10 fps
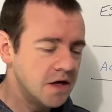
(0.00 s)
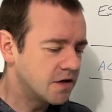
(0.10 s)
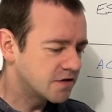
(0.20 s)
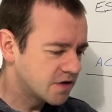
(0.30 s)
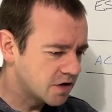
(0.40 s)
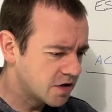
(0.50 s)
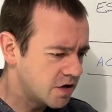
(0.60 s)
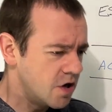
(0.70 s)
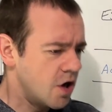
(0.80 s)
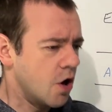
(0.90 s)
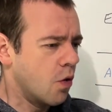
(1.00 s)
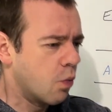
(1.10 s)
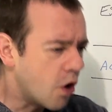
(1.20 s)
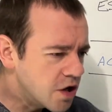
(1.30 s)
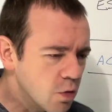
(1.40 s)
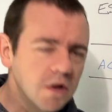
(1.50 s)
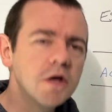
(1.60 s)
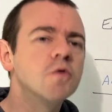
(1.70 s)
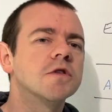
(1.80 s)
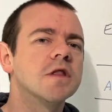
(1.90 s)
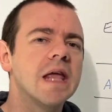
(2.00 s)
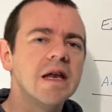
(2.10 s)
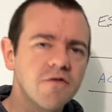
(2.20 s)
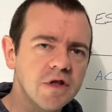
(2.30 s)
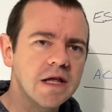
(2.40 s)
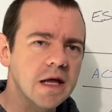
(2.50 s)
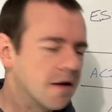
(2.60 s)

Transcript: So what you will use at the end of the year.